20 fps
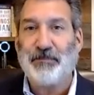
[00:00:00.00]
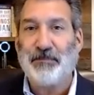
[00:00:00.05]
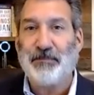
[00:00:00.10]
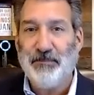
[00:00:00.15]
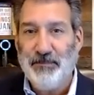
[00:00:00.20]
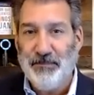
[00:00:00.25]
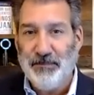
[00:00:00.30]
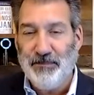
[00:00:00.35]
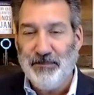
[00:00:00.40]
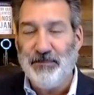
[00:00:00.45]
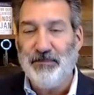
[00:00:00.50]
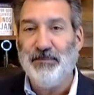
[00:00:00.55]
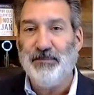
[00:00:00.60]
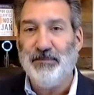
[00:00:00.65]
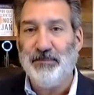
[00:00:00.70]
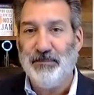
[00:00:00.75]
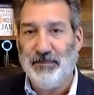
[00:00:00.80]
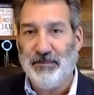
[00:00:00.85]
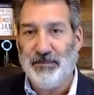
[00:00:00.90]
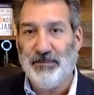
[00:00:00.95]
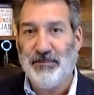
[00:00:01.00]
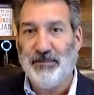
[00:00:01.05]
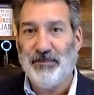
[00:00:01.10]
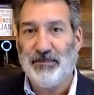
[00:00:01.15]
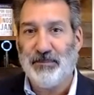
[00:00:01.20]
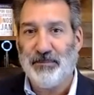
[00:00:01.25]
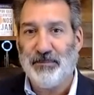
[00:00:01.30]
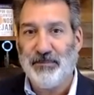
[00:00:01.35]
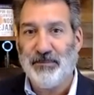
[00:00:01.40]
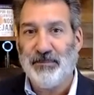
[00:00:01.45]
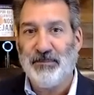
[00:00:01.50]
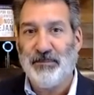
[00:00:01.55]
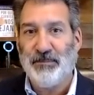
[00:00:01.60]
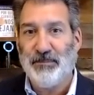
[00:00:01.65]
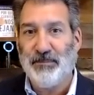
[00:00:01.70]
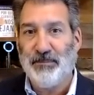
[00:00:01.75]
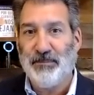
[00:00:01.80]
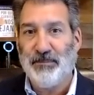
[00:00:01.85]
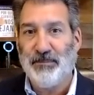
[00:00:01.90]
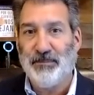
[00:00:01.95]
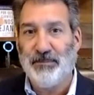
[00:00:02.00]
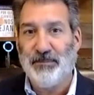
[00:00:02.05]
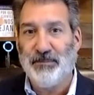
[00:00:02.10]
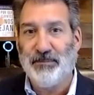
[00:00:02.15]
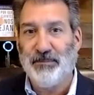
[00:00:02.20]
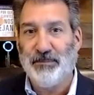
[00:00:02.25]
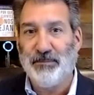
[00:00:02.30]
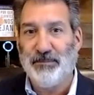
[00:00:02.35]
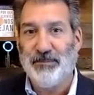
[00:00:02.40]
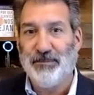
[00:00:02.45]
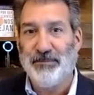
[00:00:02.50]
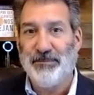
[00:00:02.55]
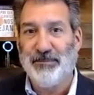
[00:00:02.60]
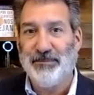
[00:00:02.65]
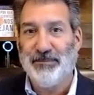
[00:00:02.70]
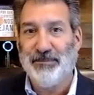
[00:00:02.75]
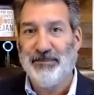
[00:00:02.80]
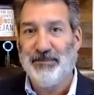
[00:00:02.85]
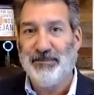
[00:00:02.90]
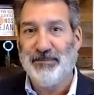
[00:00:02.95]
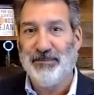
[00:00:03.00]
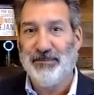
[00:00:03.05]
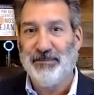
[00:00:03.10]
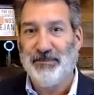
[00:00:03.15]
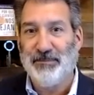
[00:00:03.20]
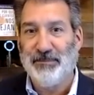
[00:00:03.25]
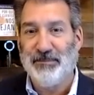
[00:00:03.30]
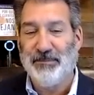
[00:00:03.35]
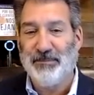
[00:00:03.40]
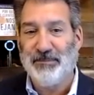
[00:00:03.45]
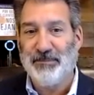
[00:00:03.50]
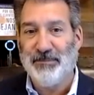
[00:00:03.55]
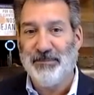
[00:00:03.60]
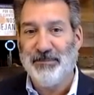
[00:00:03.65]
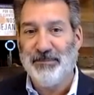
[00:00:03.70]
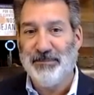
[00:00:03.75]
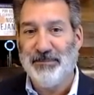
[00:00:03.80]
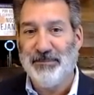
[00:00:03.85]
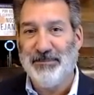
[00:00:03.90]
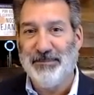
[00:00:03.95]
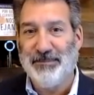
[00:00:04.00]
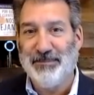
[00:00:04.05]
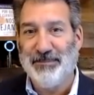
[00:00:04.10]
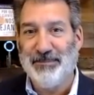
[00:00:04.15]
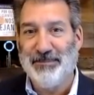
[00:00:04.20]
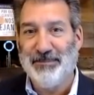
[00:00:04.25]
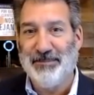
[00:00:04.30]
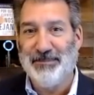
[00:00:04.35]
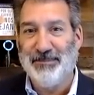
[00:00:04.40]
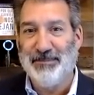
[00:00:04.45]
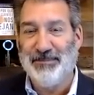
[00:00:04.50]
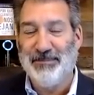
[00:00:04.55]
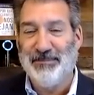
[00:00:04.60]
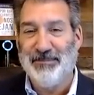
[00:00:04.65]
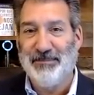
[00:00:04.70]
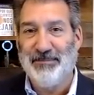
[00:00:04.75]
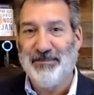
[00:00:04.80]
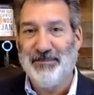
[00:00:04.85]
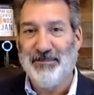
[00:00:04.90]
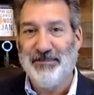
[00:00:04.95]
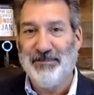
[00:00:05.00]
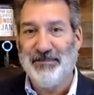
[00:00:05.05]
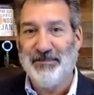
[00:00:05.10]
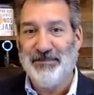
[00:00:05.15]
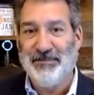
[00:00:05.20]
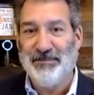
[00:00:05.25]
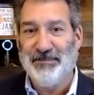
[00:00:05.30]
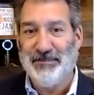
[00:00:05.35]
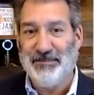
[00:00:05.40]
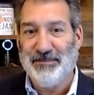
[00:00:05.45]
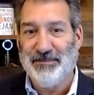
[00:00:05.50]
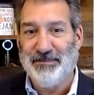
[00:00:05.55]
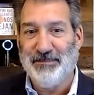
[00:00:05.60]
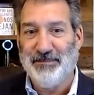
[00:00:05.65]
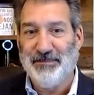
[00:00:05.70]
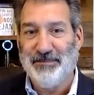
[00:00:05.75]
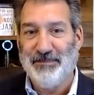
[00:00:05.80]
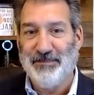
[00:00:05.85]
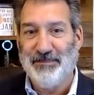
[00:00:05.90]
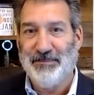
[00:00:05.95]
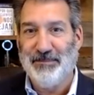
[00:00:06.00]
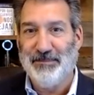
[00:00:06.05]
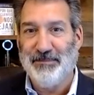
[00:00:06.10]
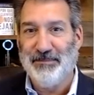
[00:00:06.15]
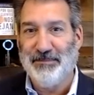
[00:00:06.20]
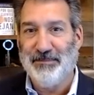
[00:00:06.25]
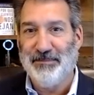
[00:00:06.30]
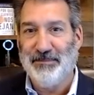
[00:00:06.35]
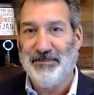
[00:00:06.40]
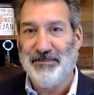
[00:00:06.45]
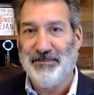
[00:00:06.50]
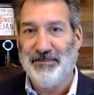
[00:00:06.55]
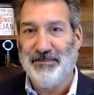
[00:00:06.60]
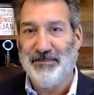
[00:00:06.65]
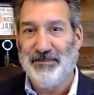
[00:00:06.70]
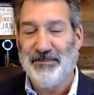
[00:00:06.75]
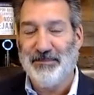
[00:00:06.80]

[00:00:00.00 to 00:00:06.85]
[no speech]